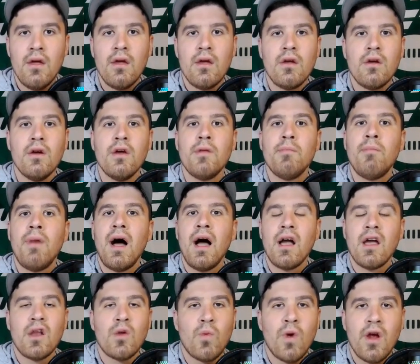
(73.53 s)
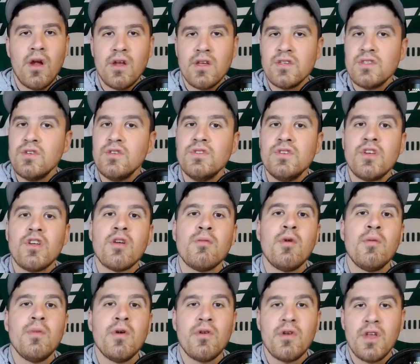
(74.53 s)
Good pocket awareness, using your
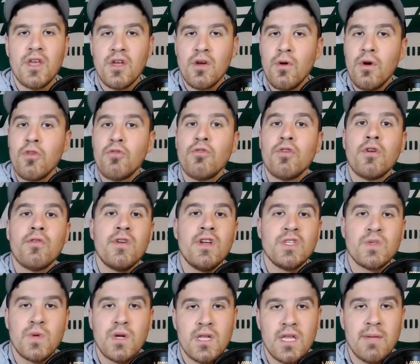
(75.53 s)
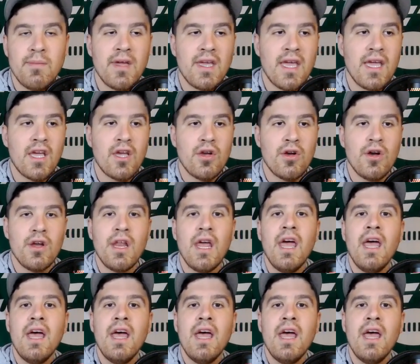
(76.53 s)
mobility, going through your reads quickly, making good,